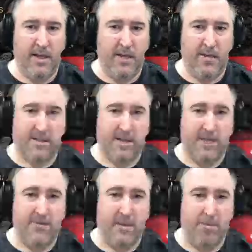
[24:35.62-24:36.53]
It's
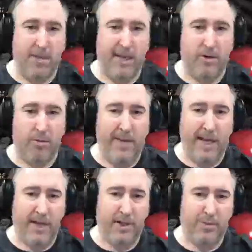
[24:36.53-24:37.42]
tough to
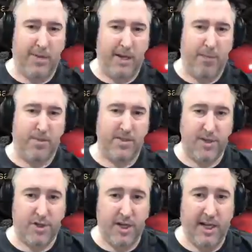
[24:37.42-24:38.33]
micromanage my
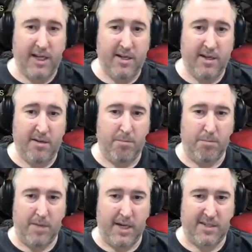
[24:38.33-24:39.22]
positioning,
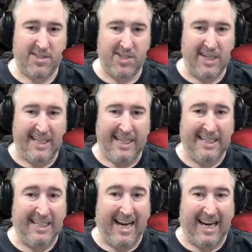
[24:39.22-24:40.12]
my
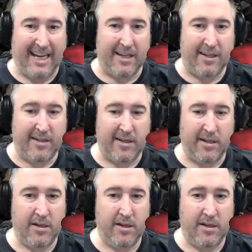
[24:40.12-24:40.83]
stunning, and